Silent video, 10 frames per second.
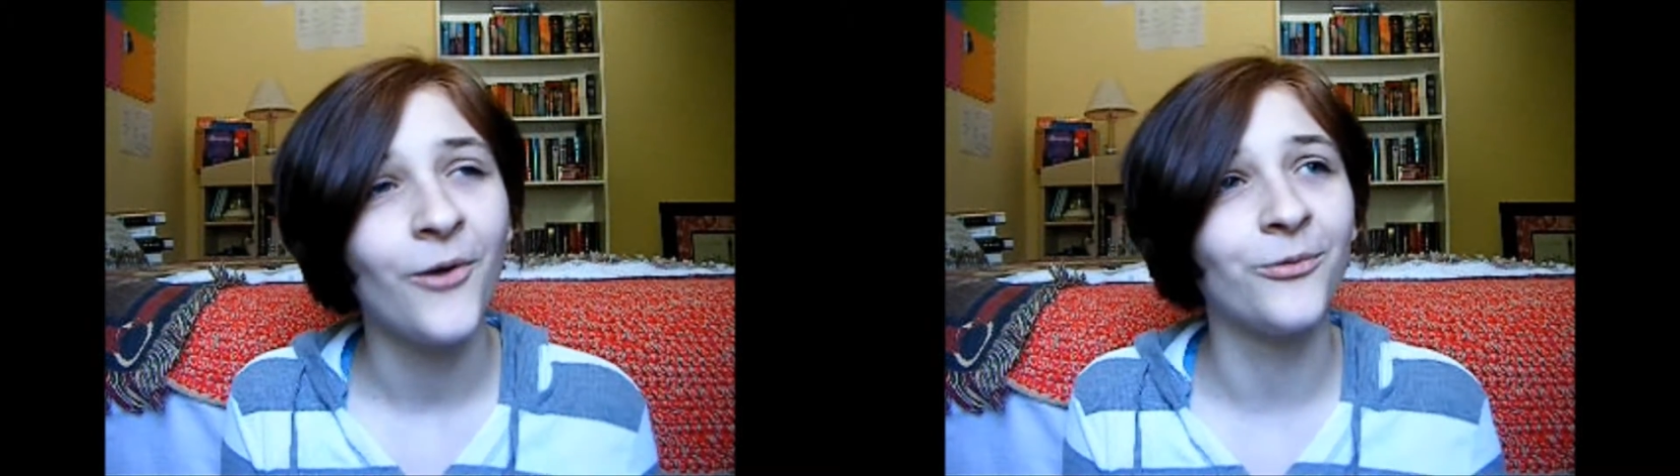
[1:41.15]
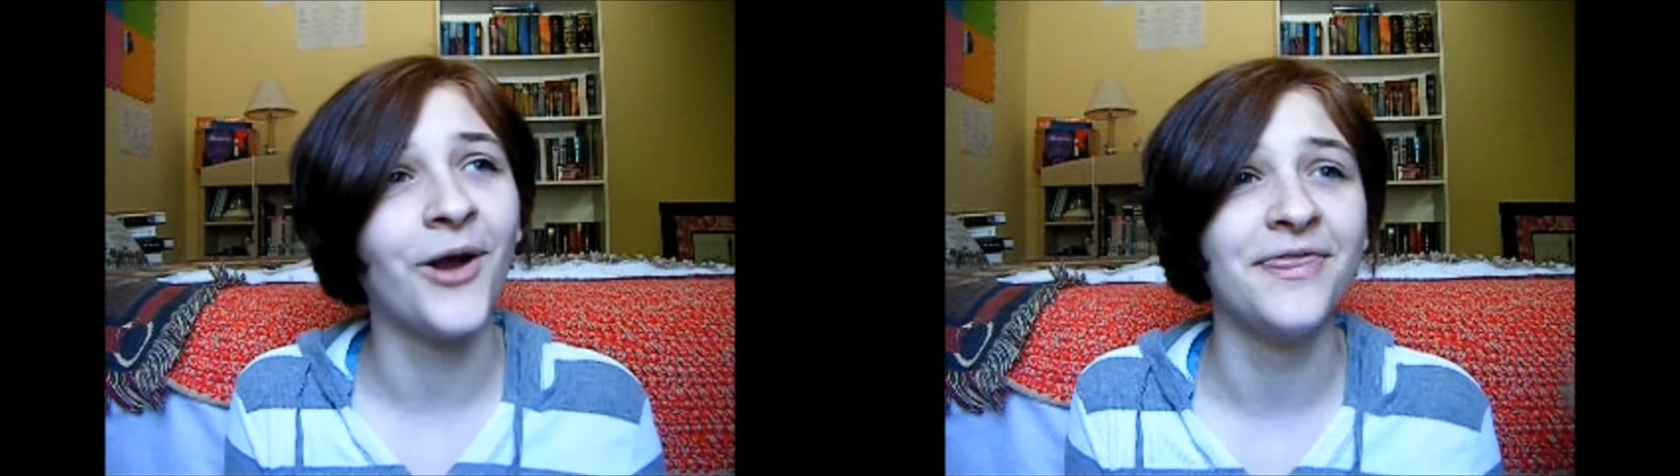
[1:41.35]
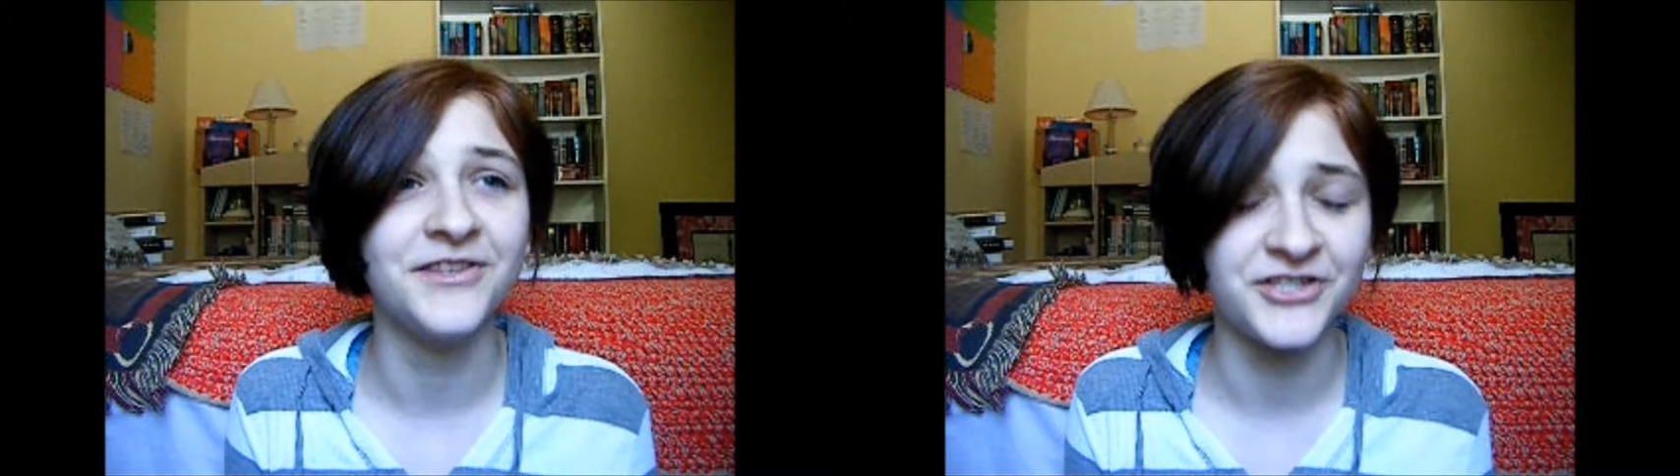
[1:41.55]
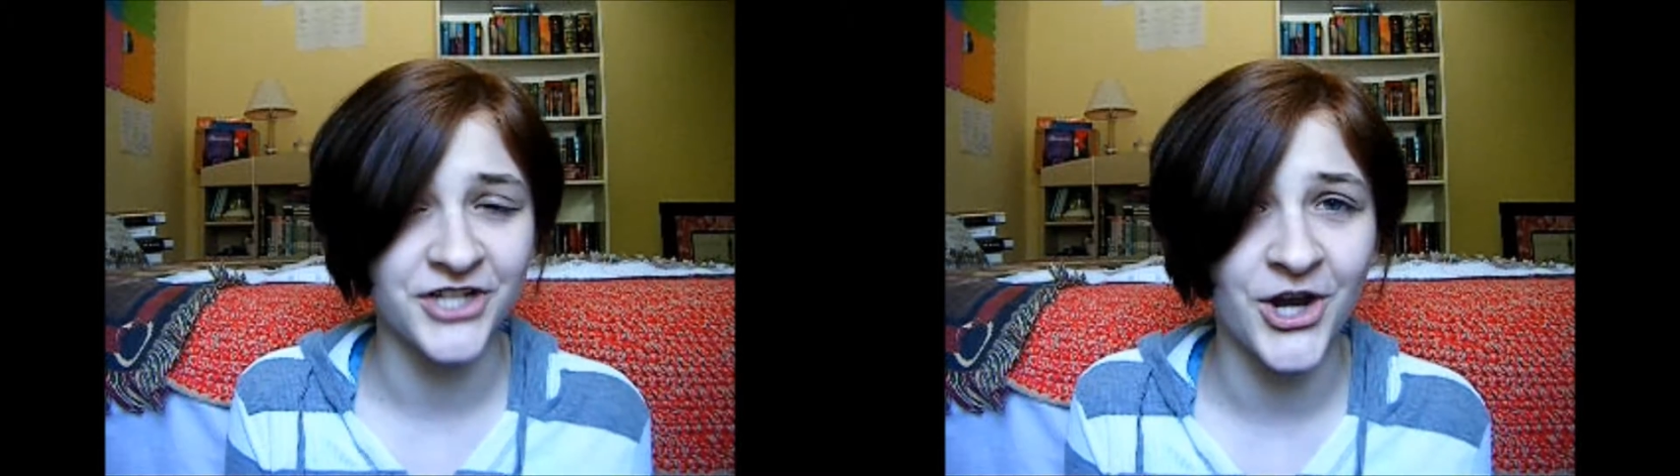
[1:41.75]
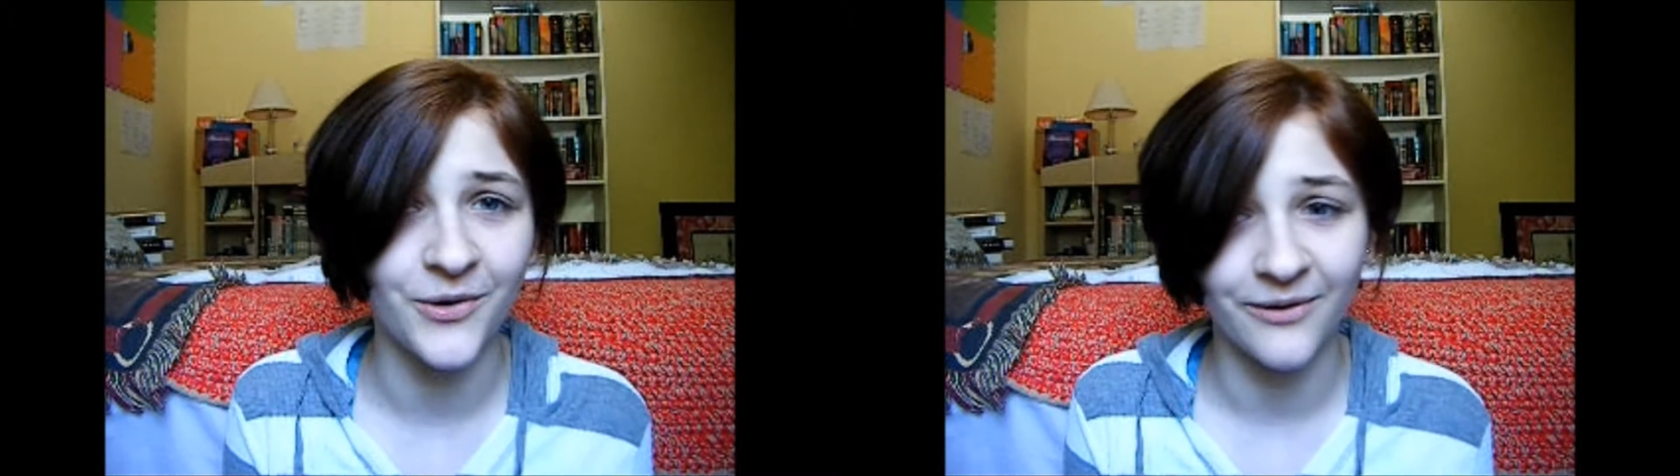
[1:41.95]
run the
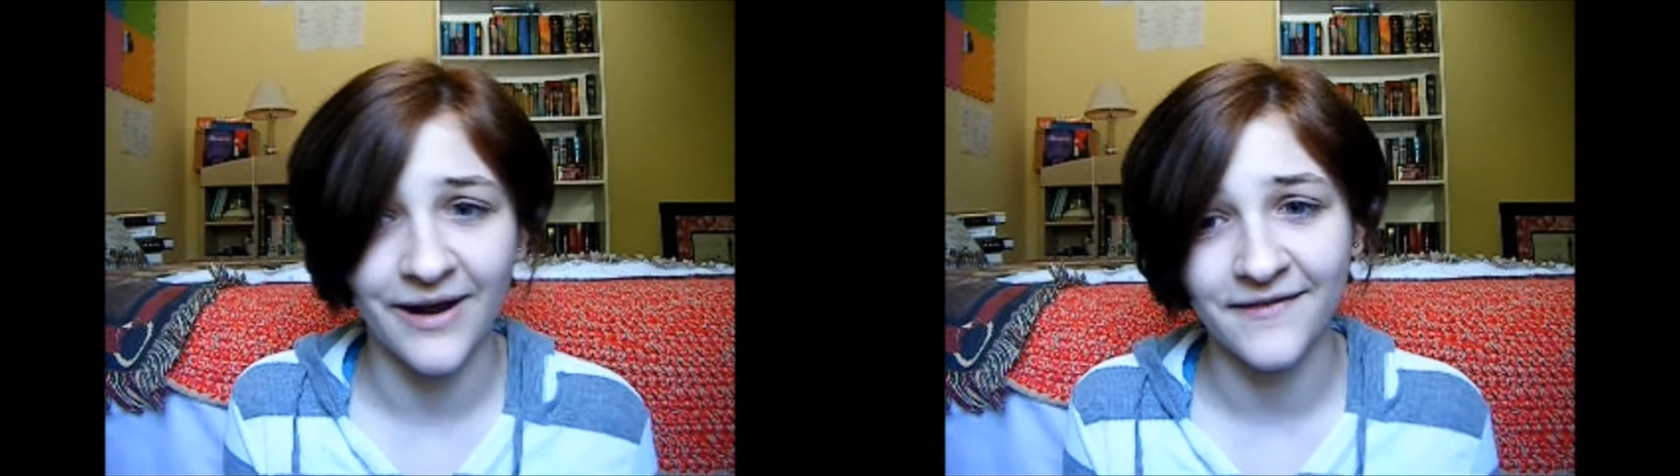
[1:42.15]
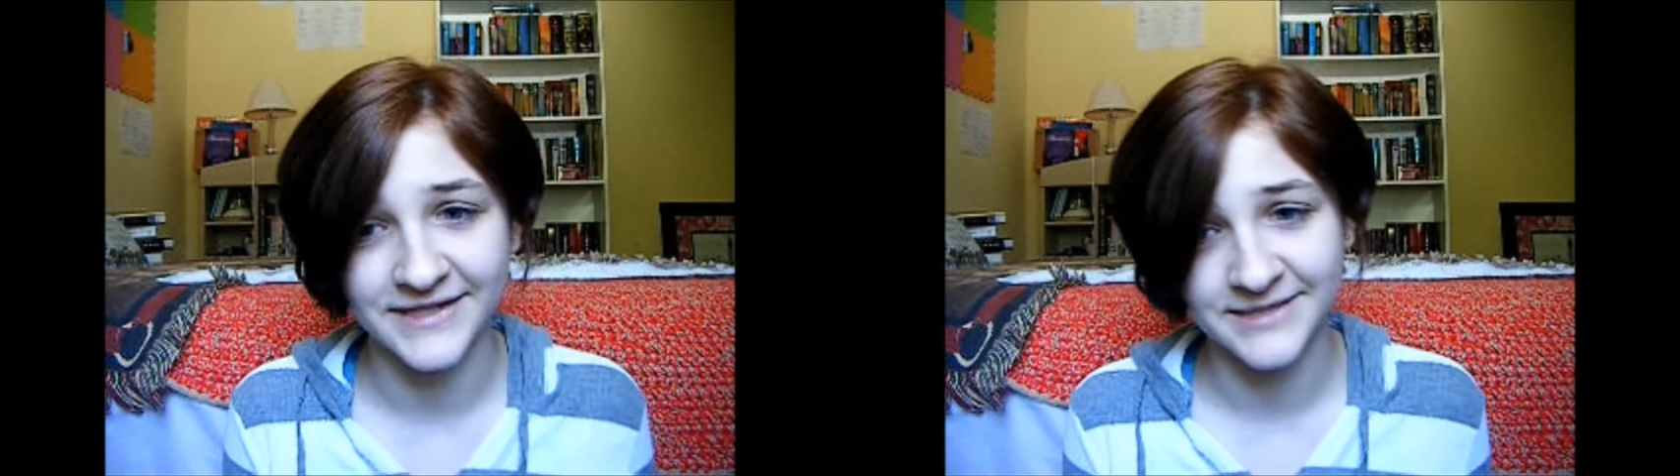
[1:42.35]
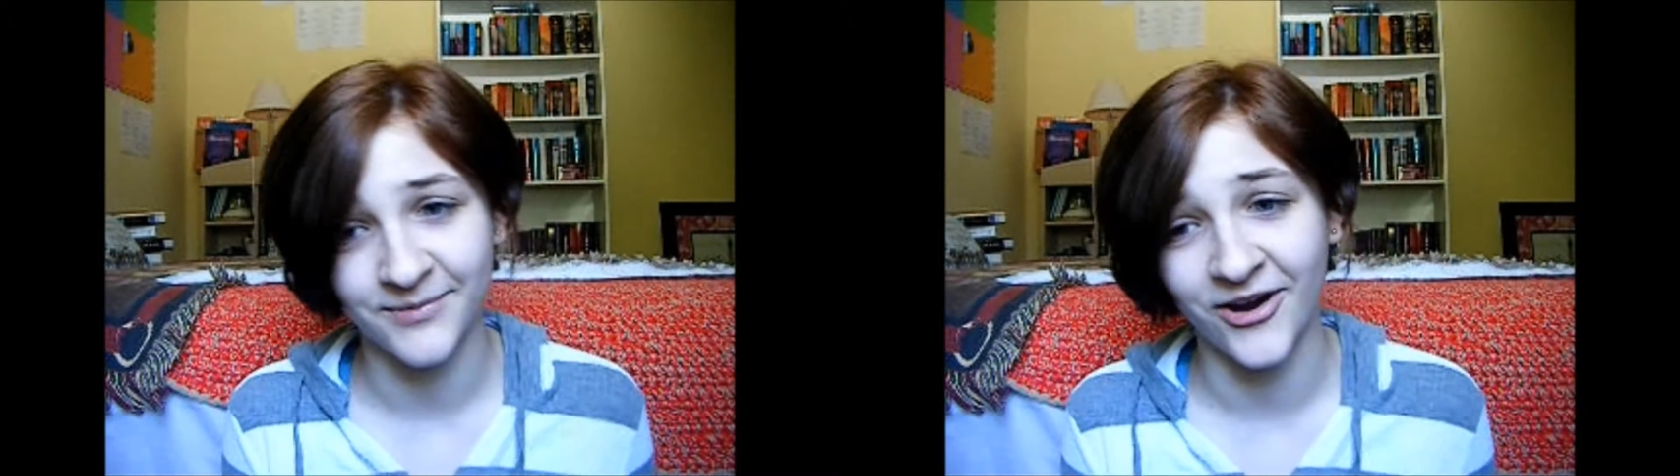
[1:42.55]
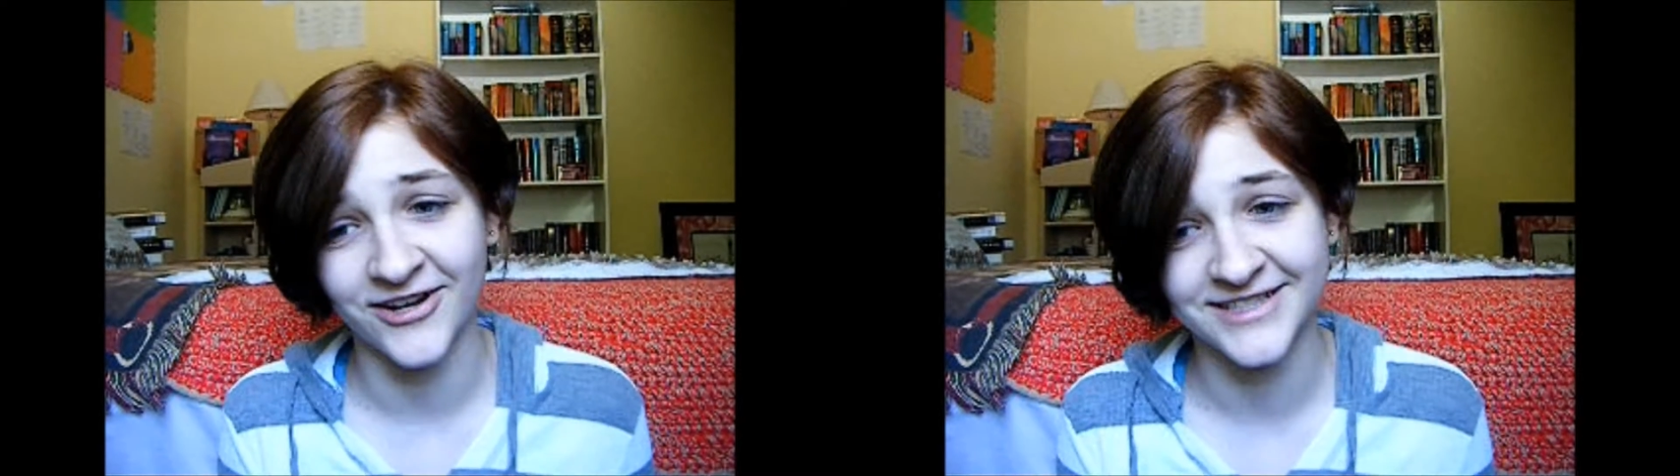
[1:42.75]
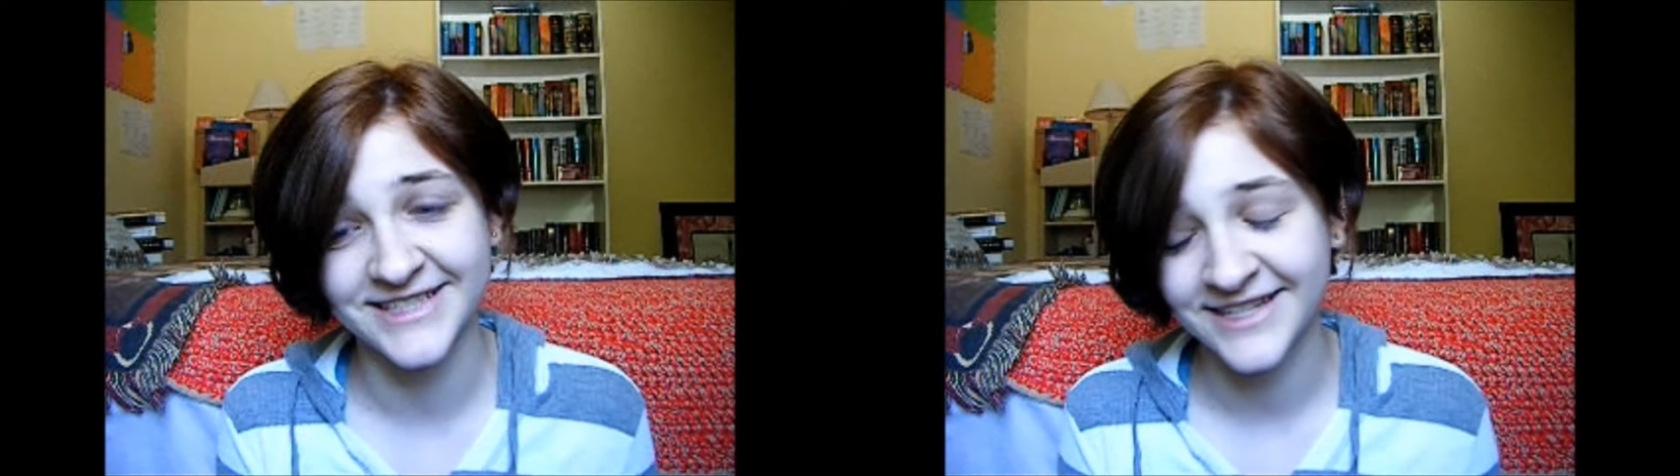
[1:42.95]
show around these
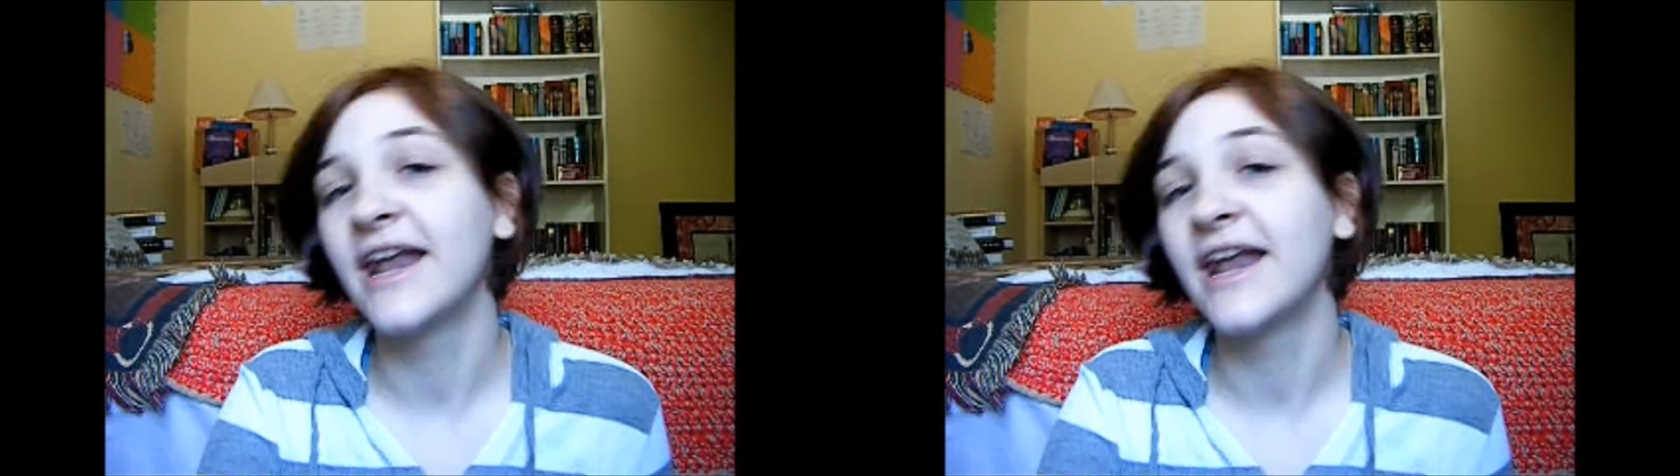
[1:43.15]
parts.